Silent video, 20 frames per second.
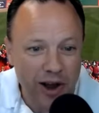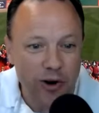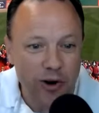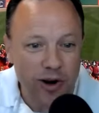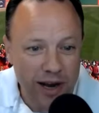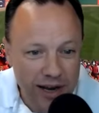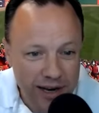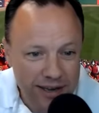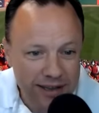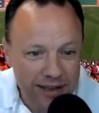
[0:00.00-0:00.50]

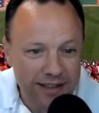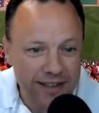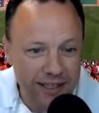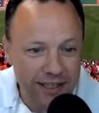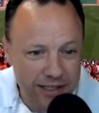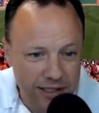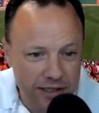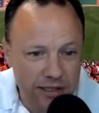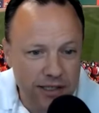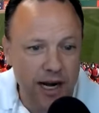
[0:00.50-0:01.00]
okay,
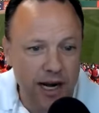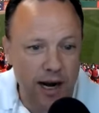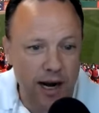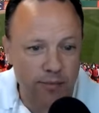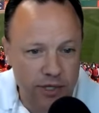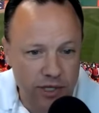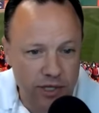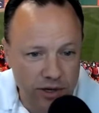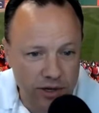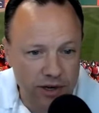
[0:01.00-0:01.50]
this is an
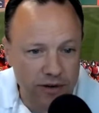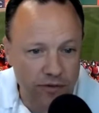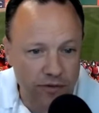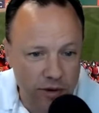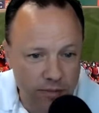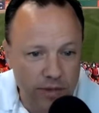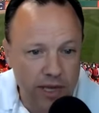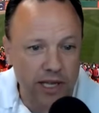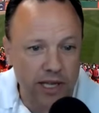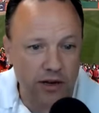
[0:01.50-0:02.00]
opportunity
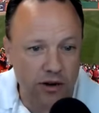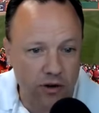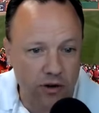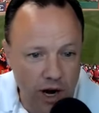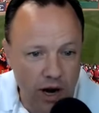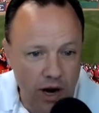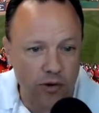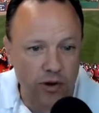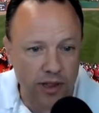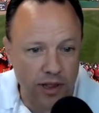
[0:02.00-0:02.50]
for me to
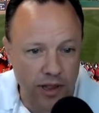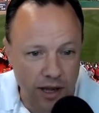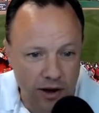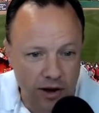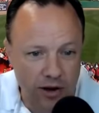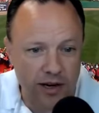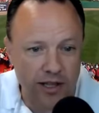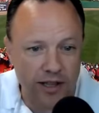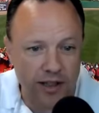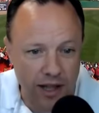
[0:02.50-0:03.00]
grow and
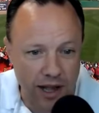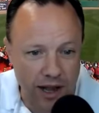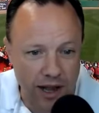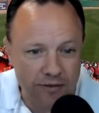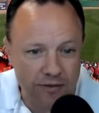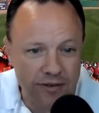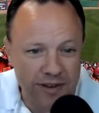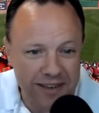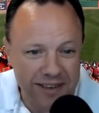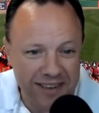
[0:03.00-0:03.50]
learn and
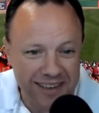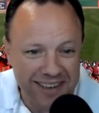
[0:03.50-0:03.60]
love.